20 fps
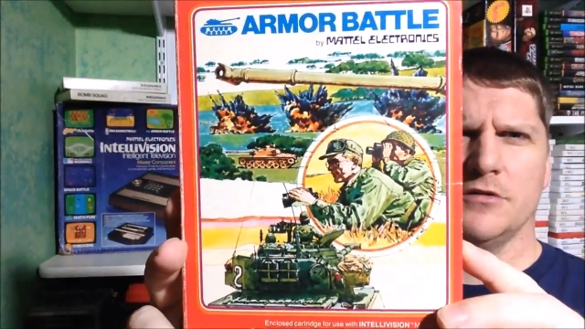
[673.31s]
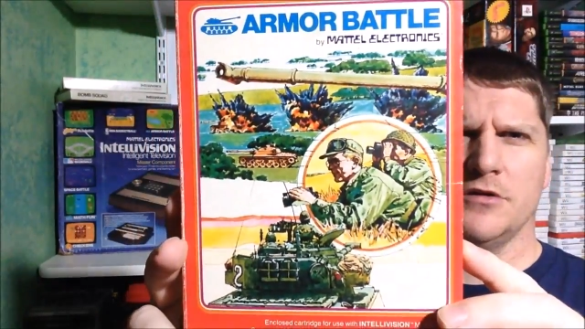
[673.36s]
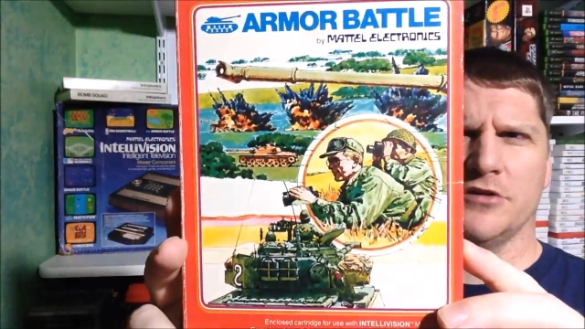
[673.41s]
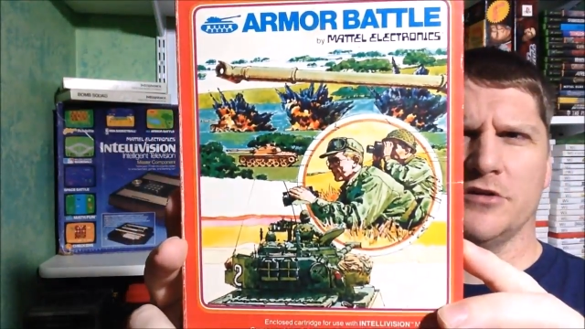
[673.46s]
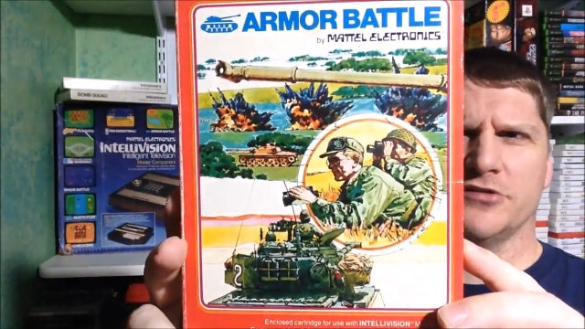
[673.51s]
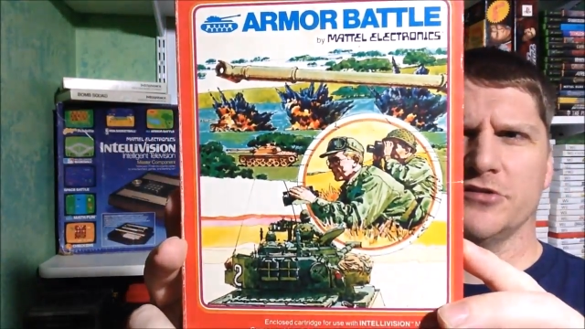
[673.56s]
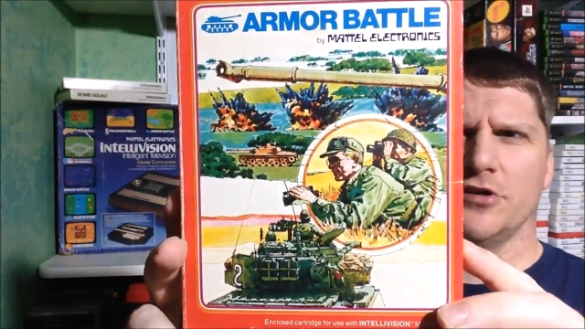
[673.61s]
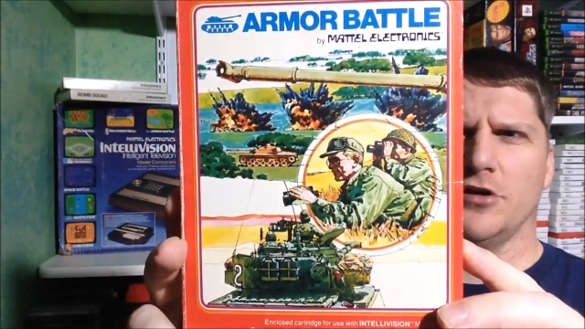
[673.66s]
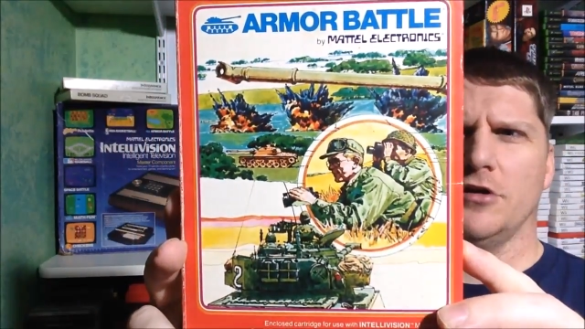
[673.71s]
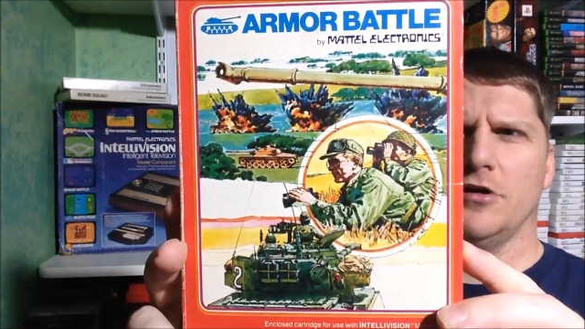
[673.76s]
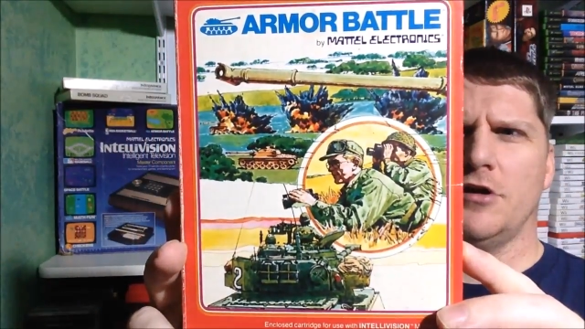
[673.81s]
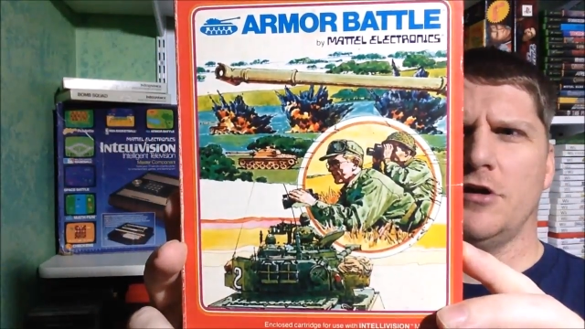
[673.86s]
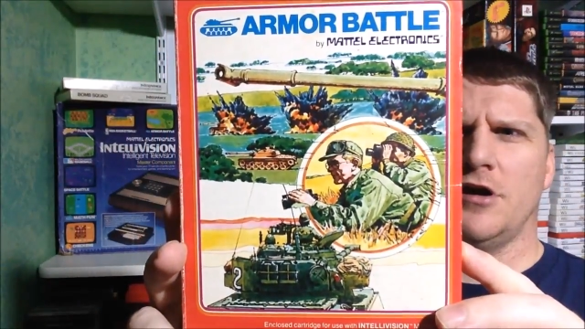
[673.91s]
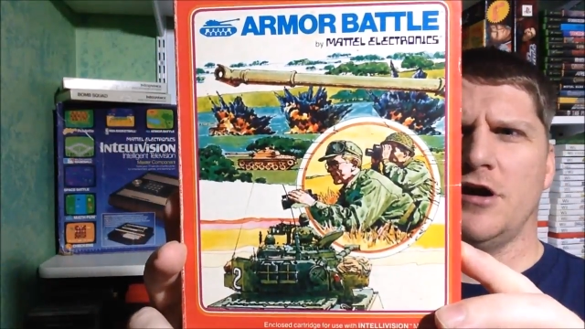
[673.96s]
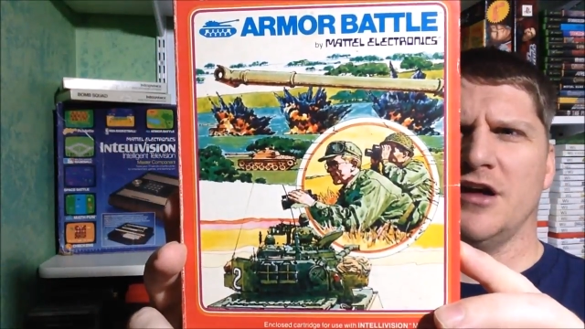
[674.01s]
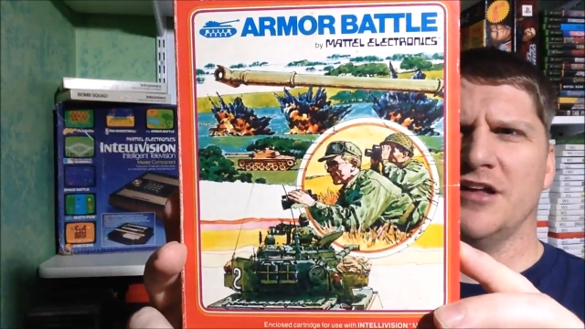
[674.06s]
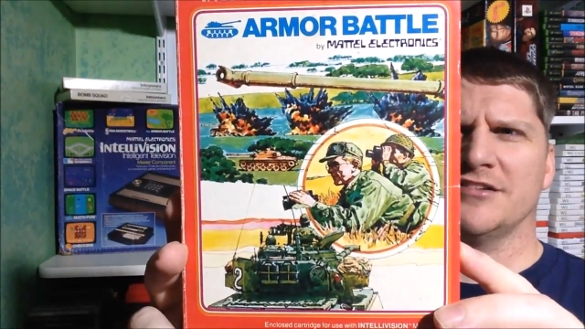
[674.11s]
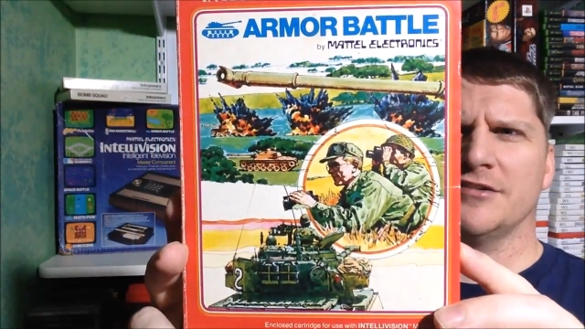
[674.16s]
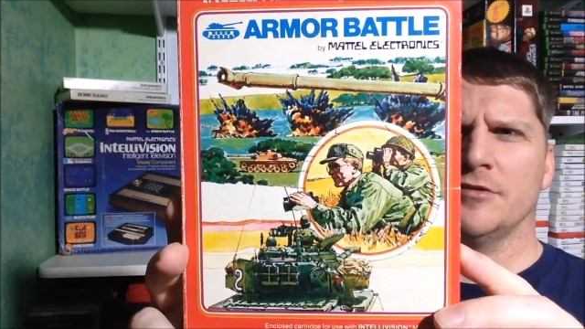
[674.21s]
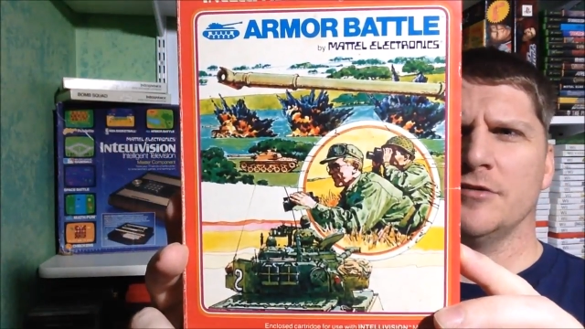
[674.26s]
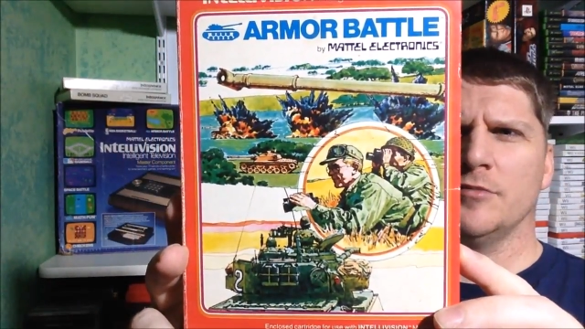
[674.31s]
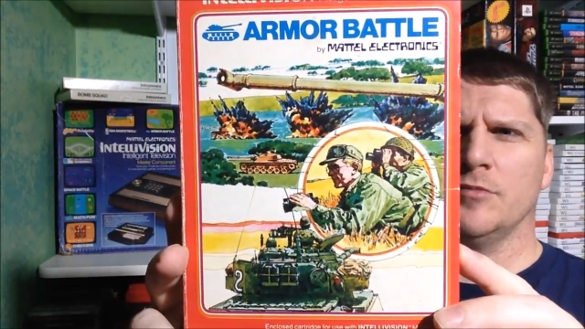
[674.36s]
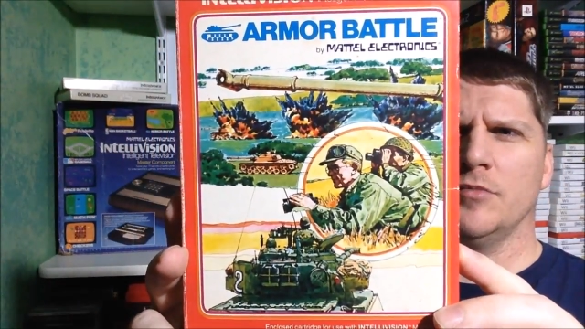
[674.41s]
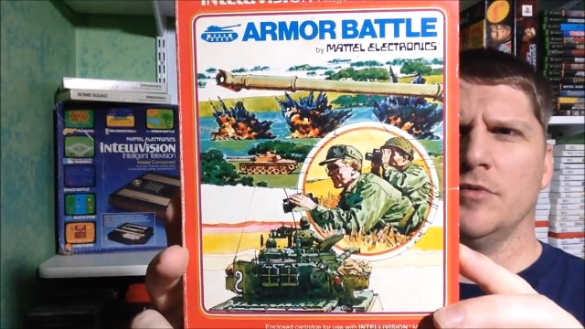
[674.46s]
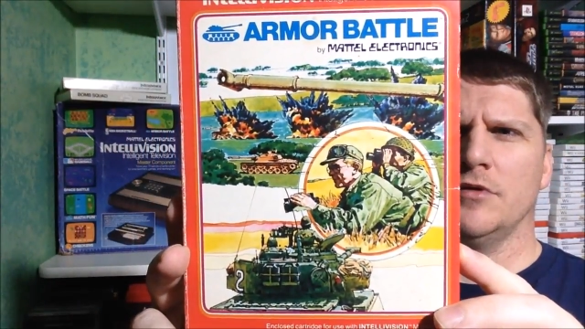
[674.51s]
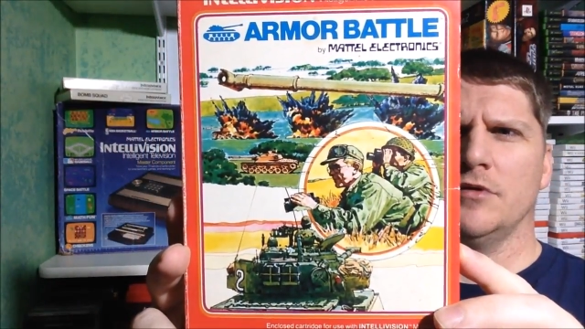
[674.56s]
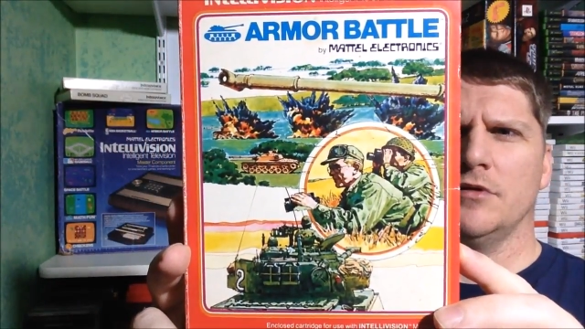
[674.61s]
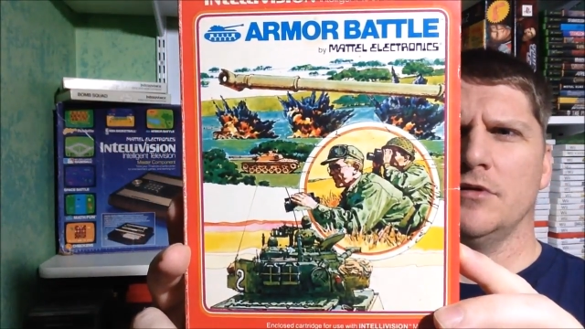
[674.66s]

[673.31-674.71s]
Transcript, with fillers: Looks awesome.